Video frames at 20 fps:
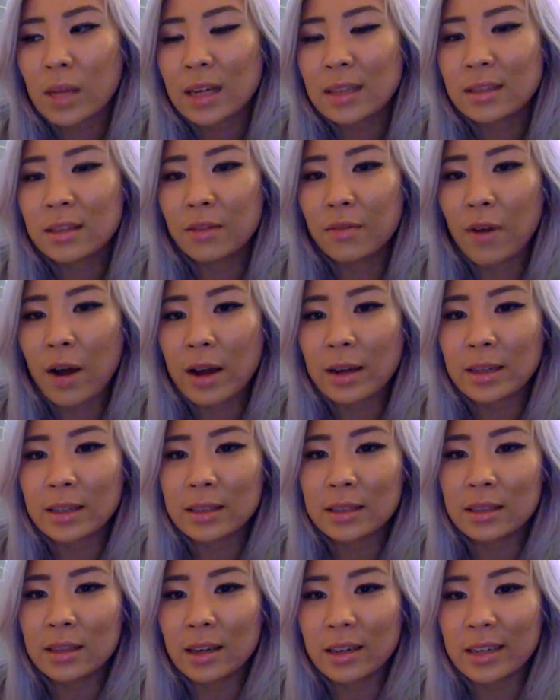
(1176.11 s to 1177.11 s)
divine
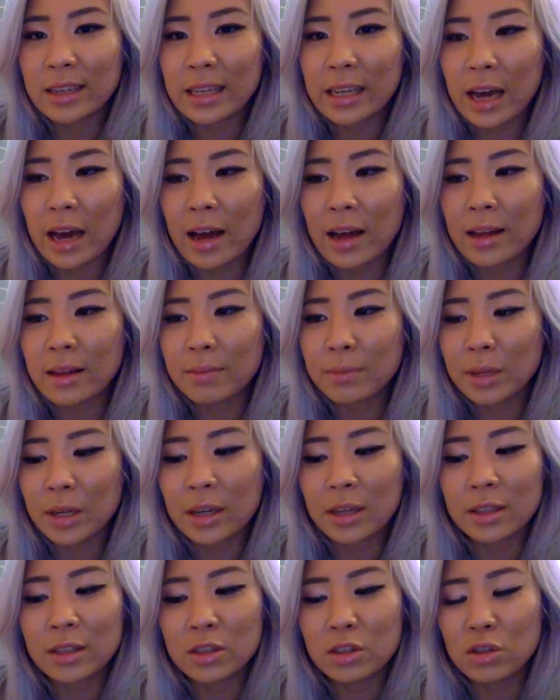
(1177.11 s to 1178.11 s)
it's gonna get,
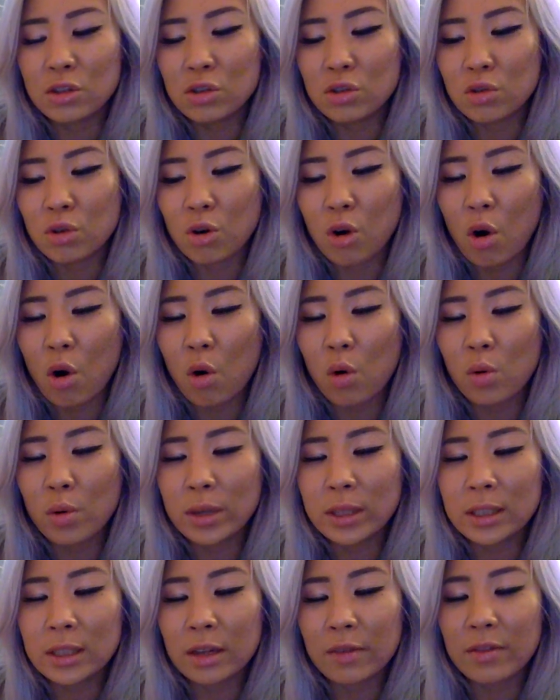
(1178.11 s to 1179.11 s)
because you're
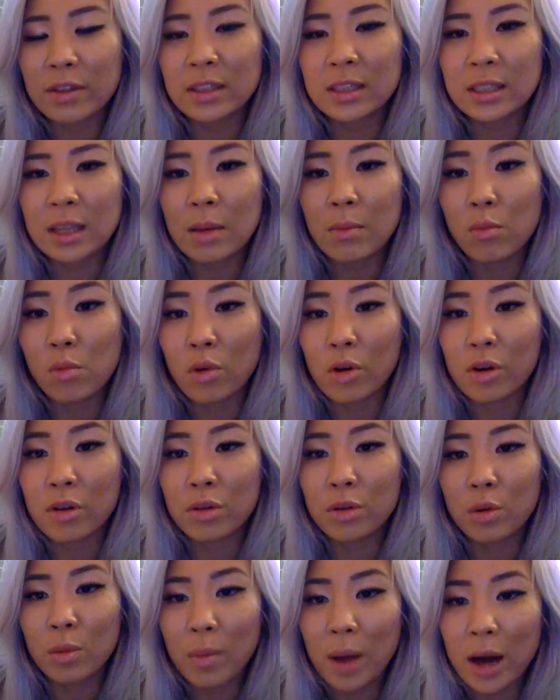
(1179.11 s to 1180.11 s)
always of the same worth.
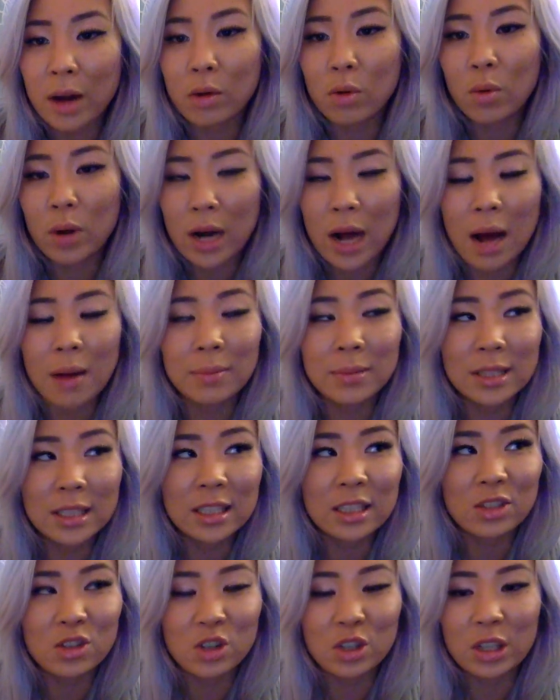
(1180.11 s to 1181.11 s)
No matter what
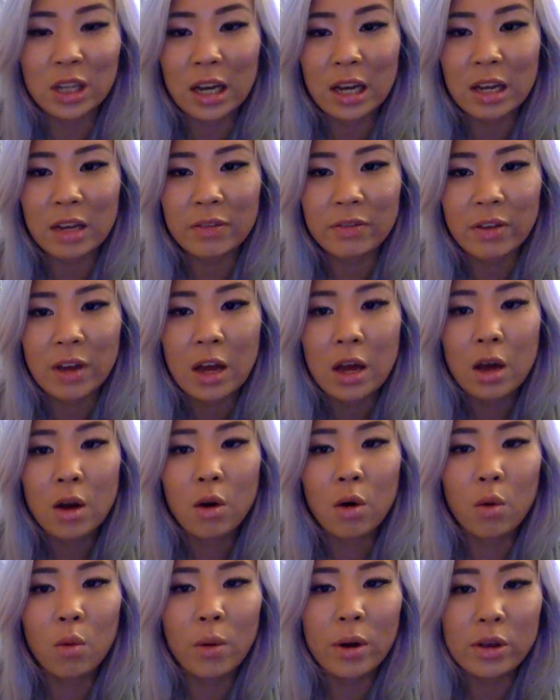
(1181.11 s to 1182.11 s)
happens in your life
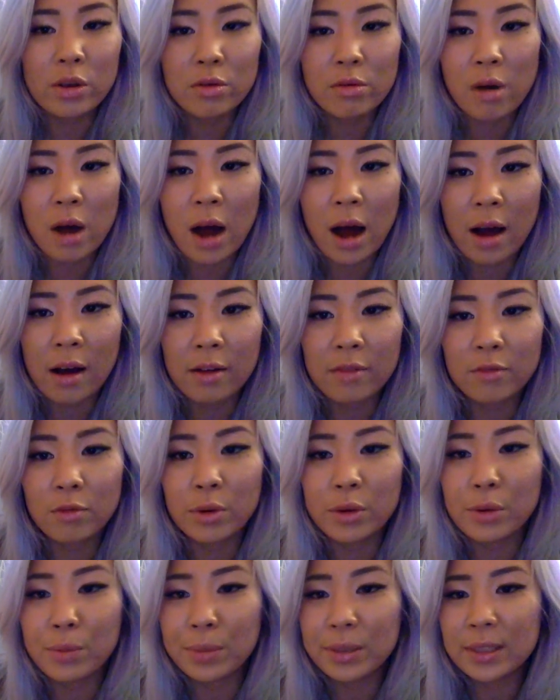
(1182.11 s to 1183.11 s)
or what you have,
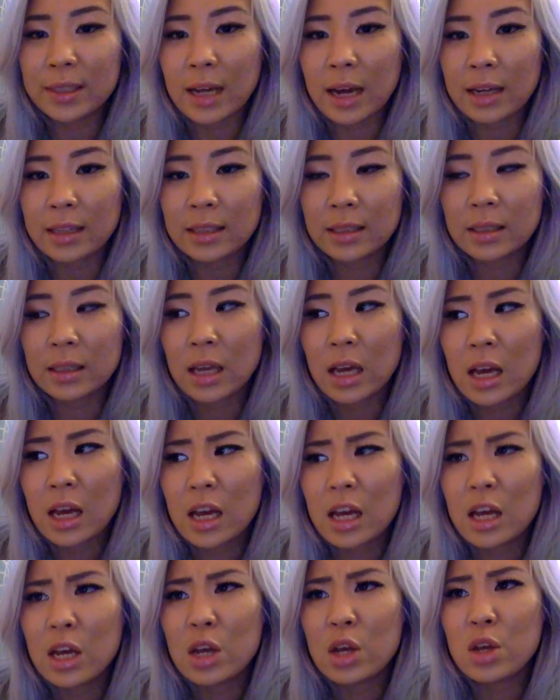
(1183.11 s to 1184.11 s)
what you possess,
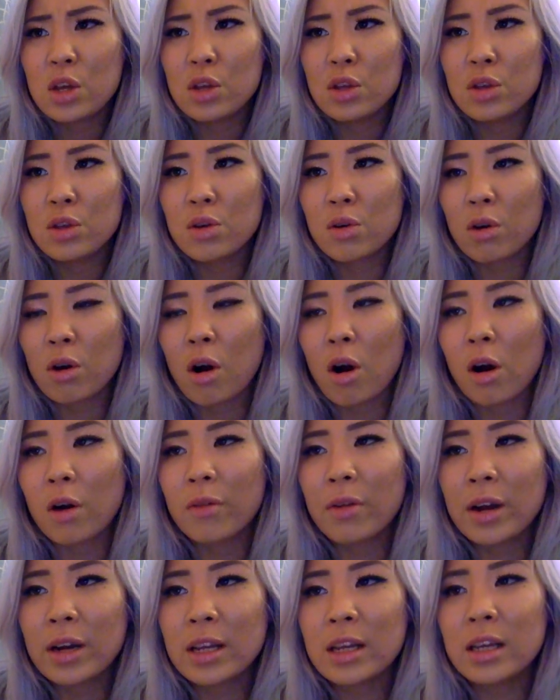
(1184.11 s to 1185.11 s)
you're
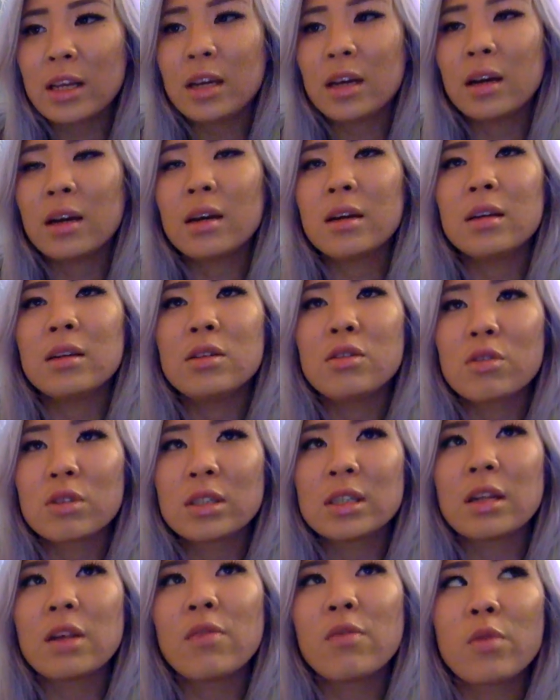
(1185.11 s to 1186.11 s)
already, your
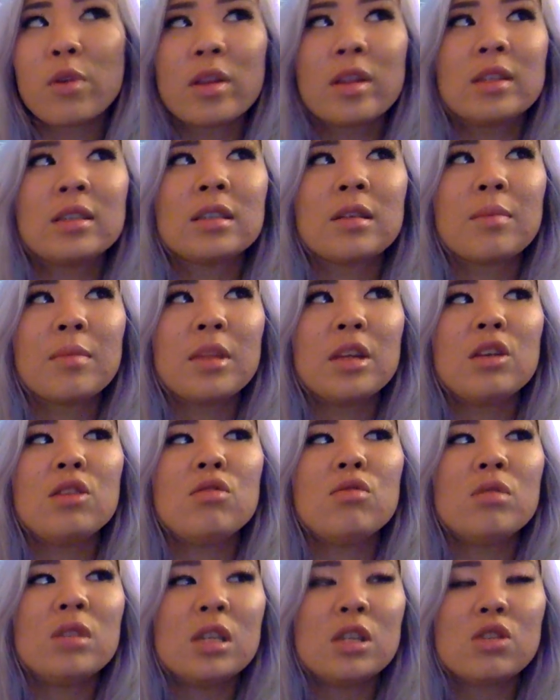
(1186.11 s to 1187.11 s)
self-worth is something
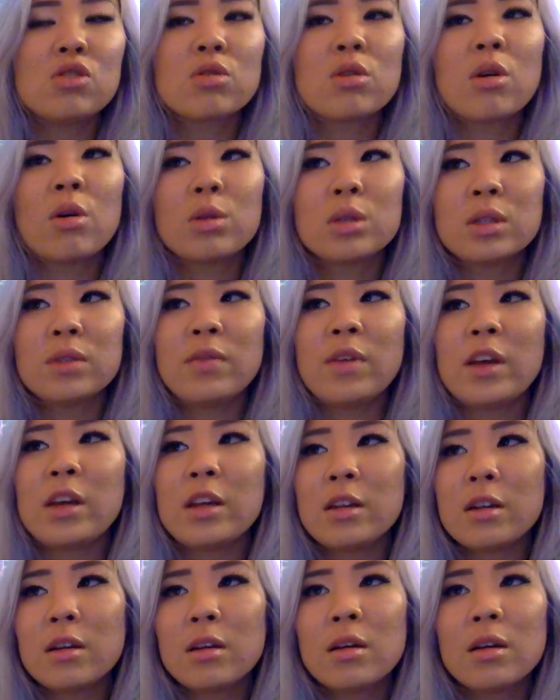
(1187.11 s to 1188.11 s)
you need to cultivate